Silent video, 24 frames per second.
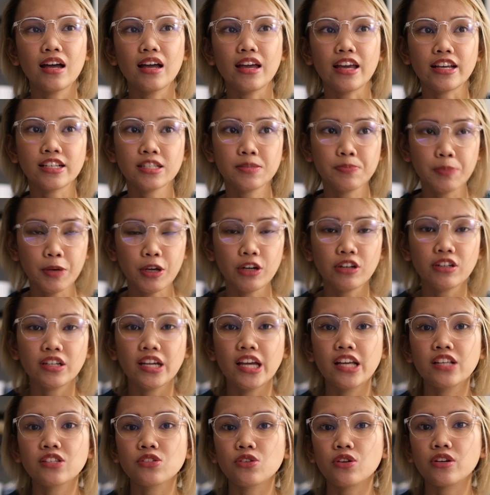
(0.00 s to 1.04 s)

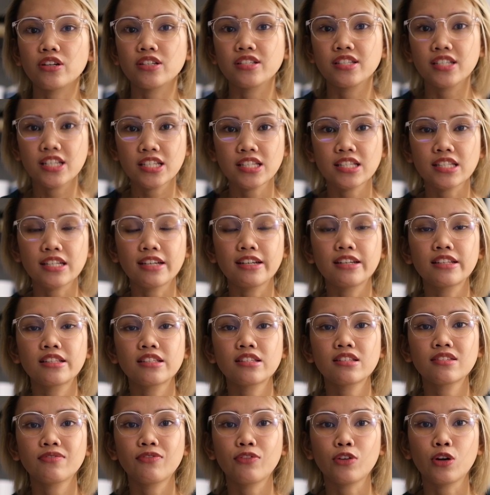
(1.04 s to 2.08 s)
experience or
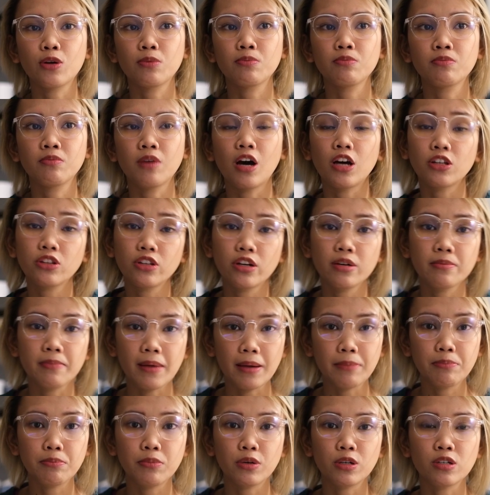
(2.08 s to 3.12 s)
assistance from other
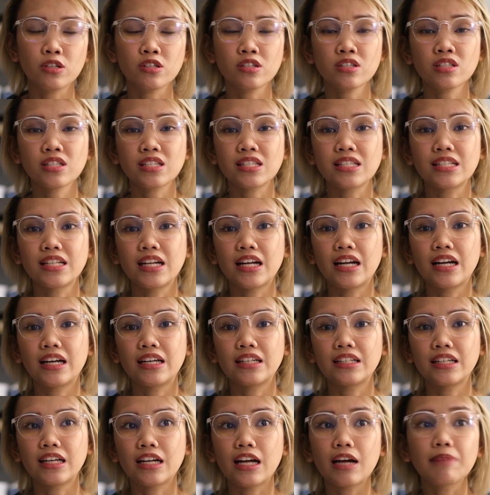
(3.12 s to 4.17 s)
members
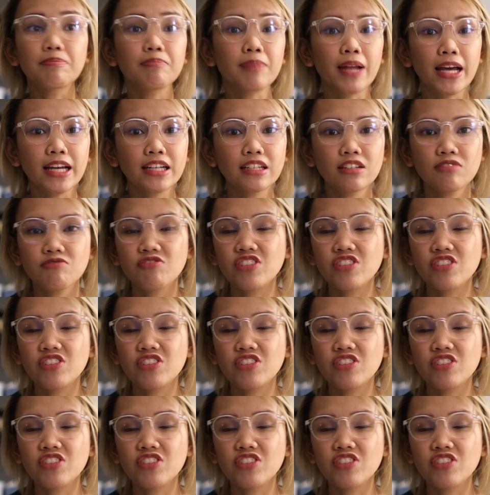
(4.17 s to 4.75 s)
na nag-apply ng